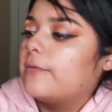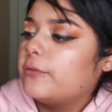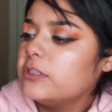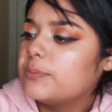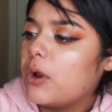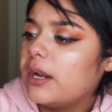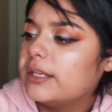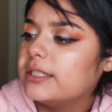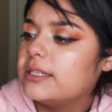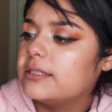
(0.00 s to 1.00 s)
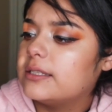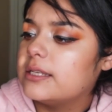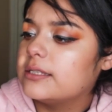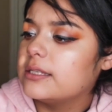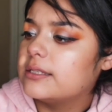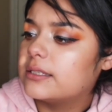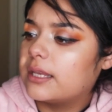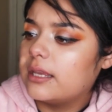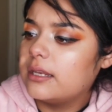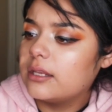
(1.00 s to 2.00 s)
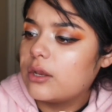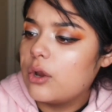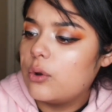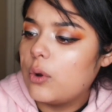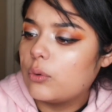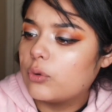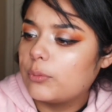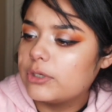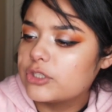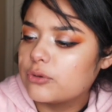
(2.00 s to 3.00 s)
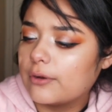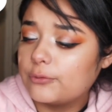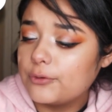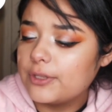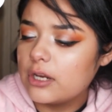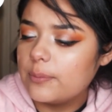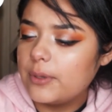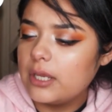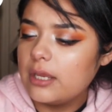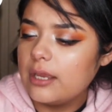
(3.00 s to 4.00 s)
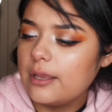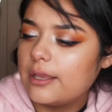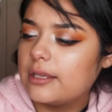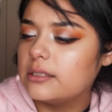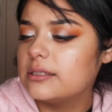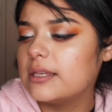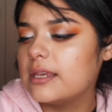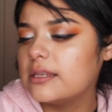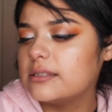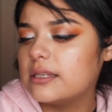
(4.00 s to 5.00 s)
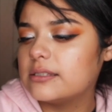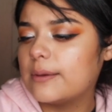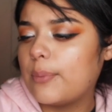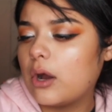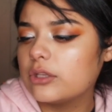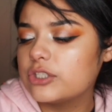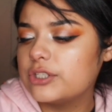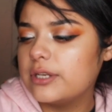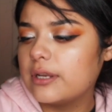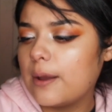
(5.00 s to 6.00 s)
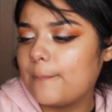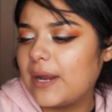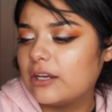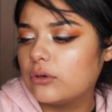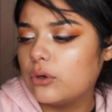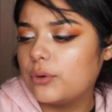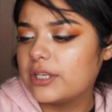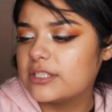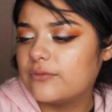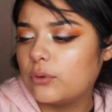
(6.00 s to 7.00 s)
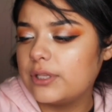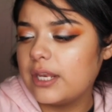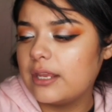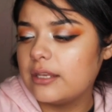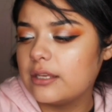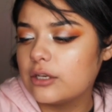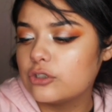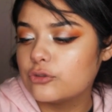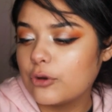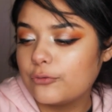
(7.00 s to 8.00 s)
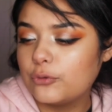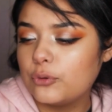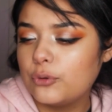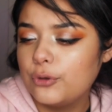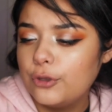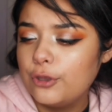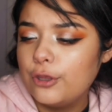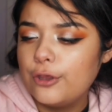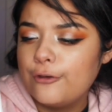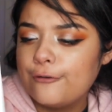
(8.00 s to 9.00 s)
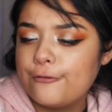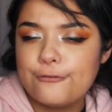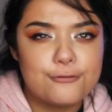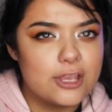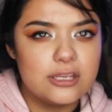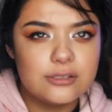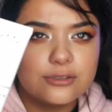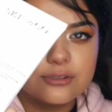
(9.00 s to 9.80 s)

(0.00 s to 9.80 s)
First product is this Skin & Co. Aroma Truffle Therapy. It says it's a polishing, micro exfoliating truffle face